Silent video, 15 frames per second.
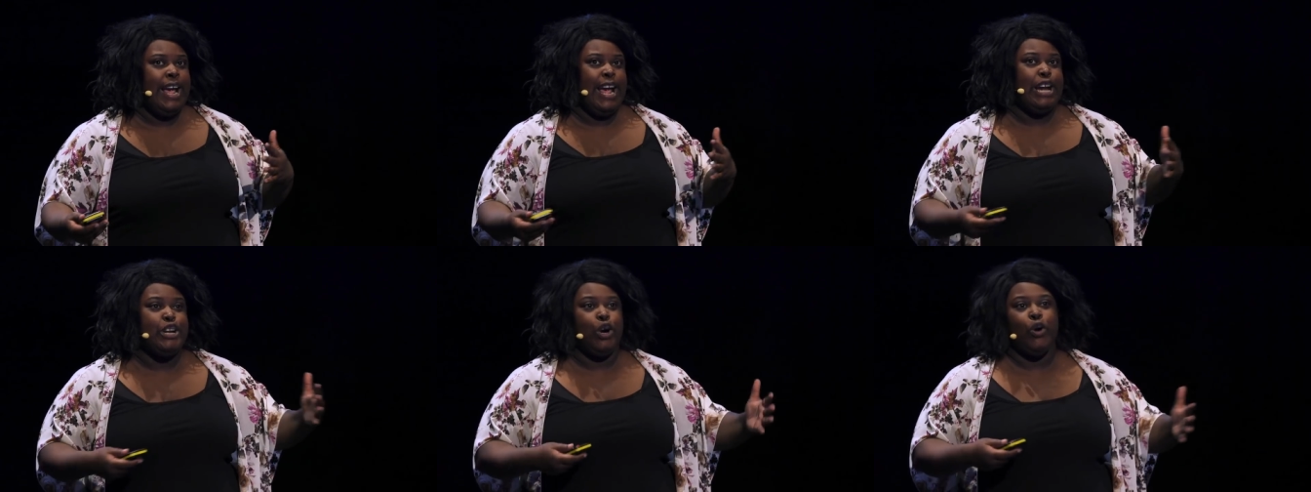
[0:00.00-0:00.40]

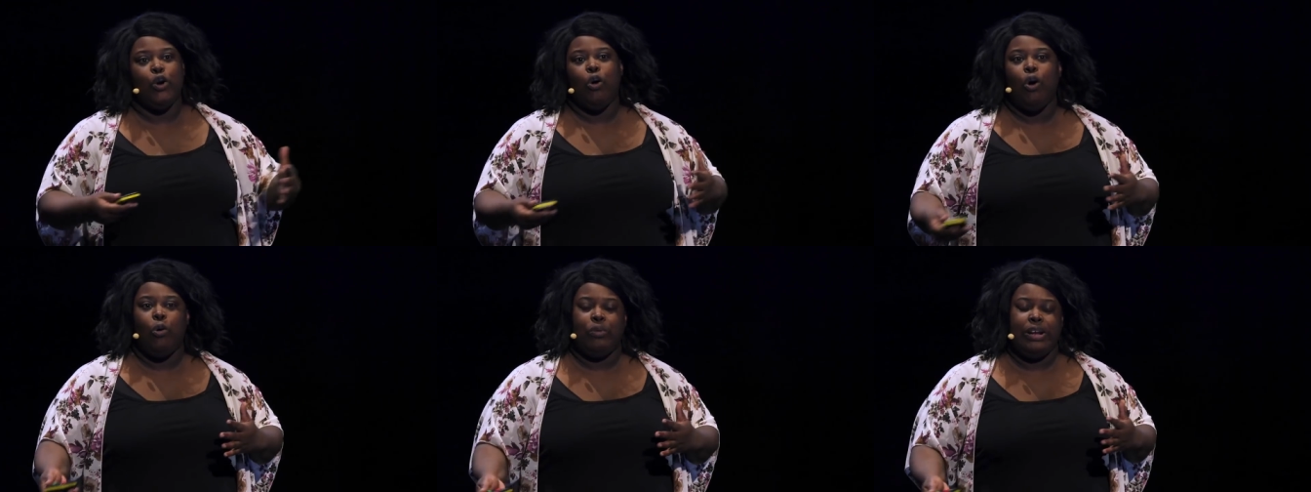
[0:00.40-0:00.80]

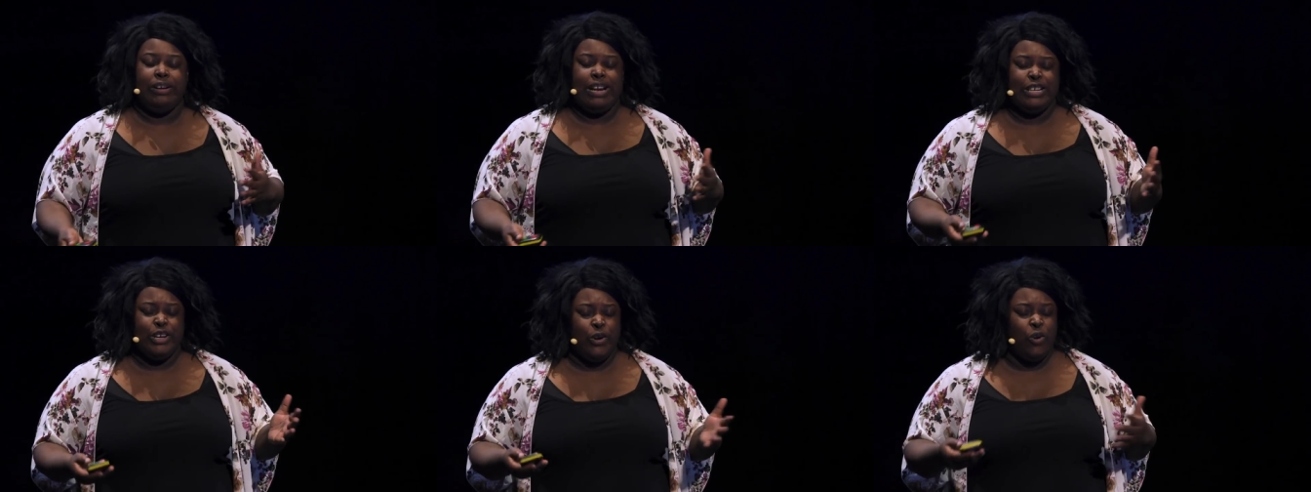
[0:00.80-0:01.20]

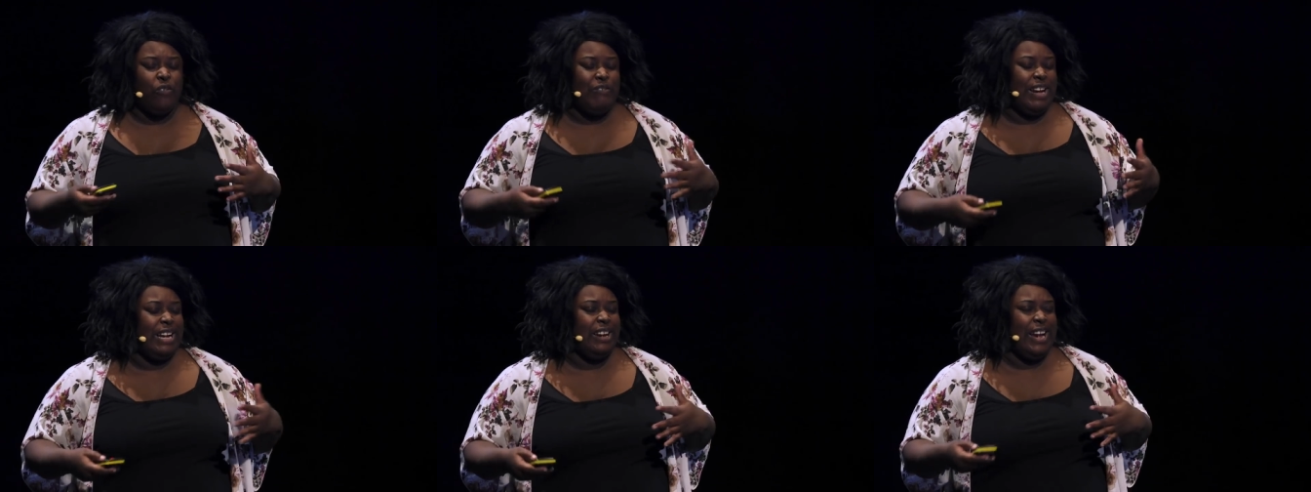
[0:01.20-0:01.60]

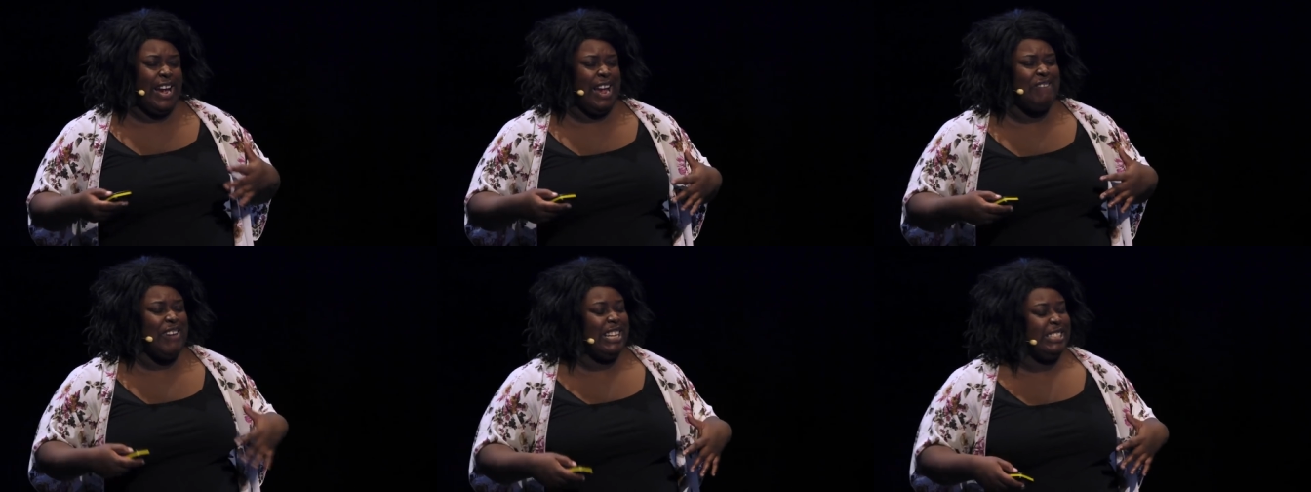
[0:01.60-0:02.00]
internal-facing
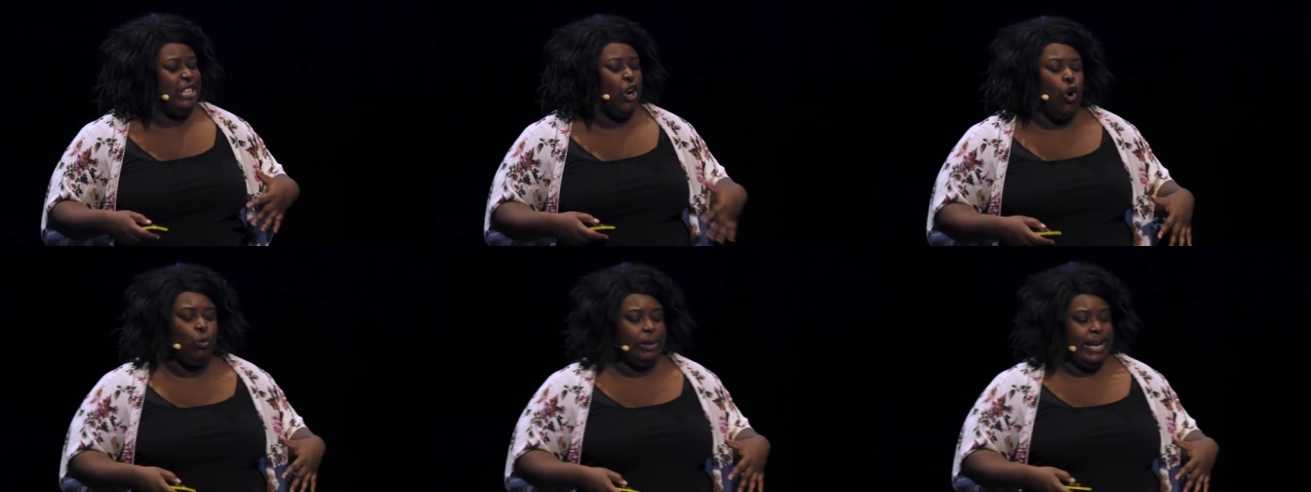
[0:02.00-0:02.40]

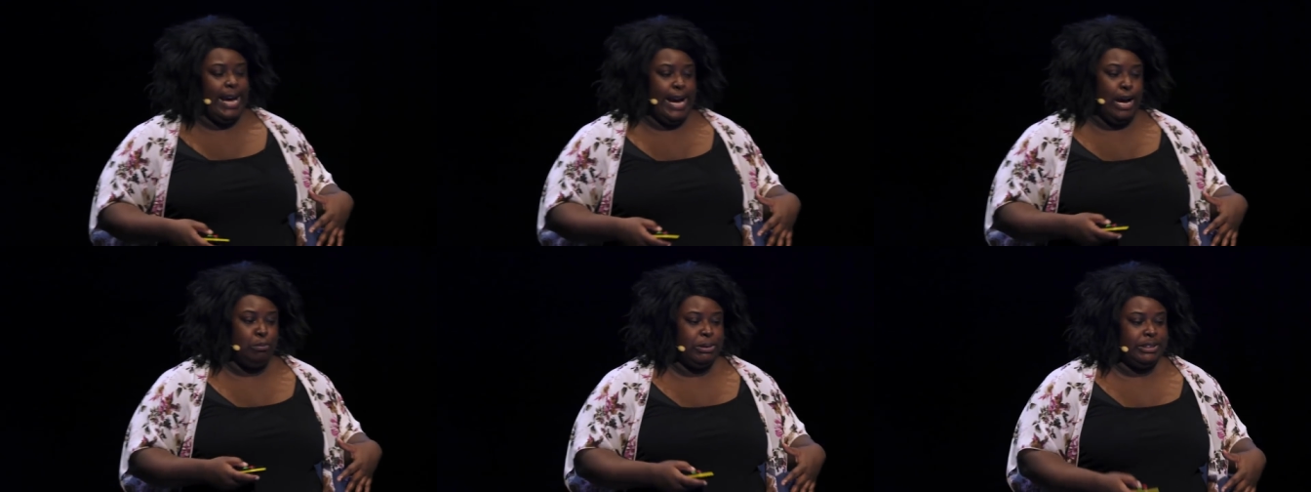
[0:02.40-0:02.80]
only
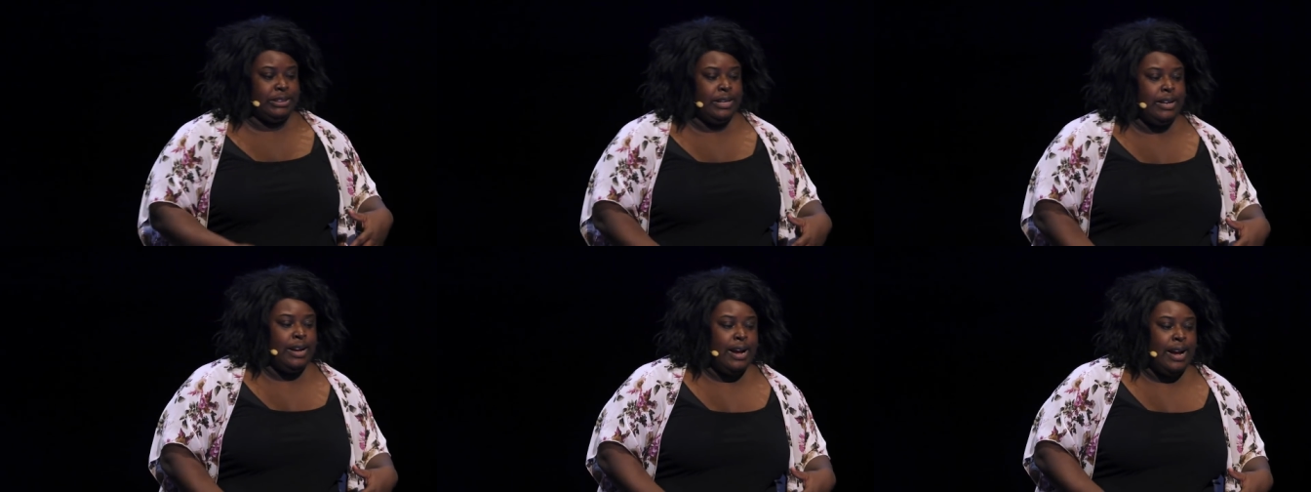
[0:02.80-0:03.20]
apps.